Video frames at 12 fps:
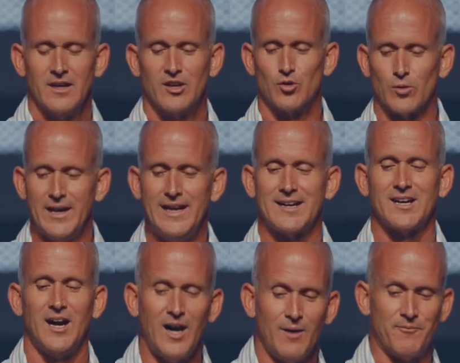great
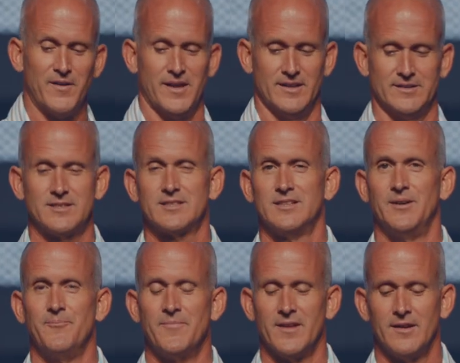confidence
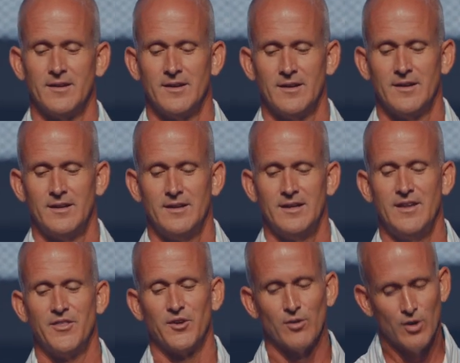
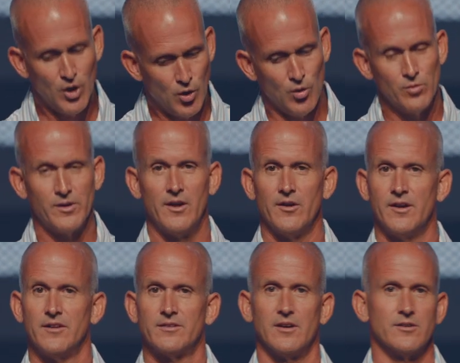in their own, there it
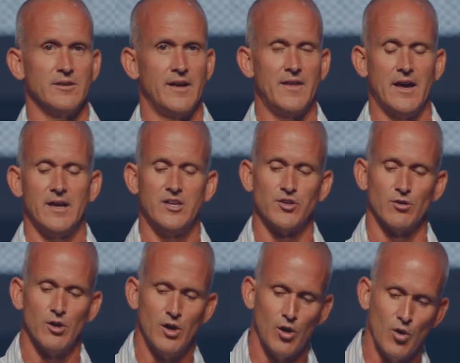is, underline that, in your
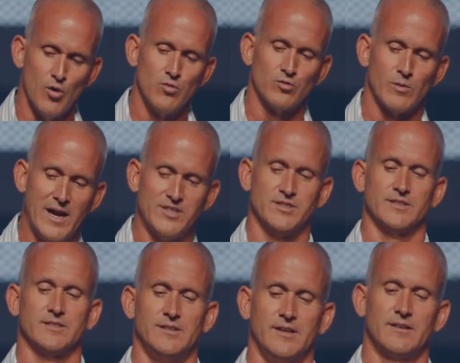own
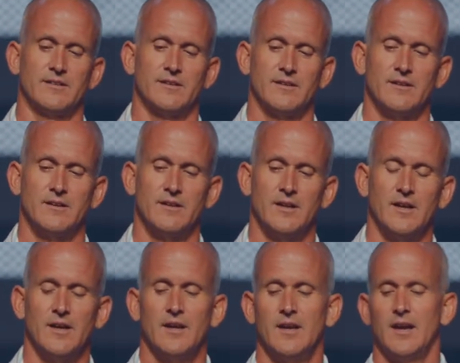righteousness
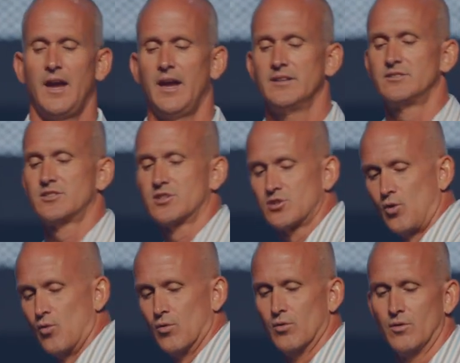and
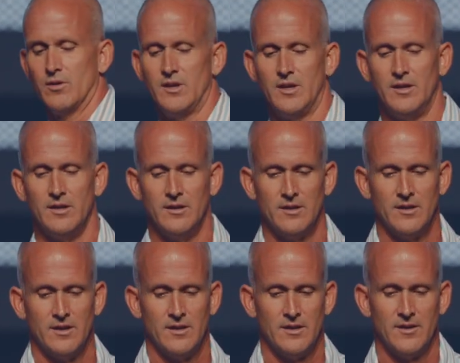scorned
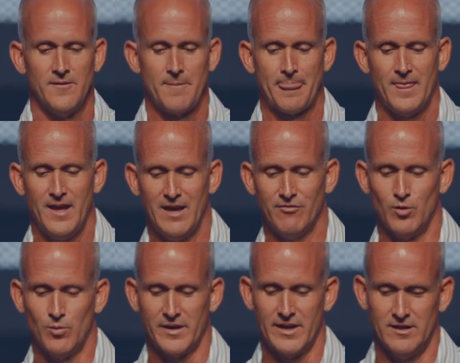
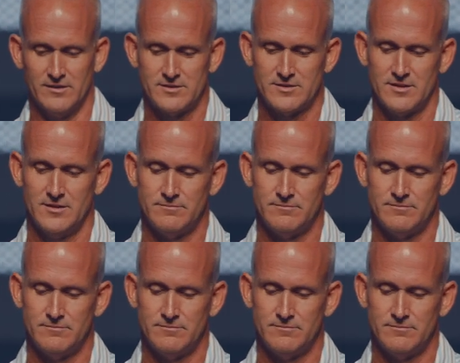everyone else.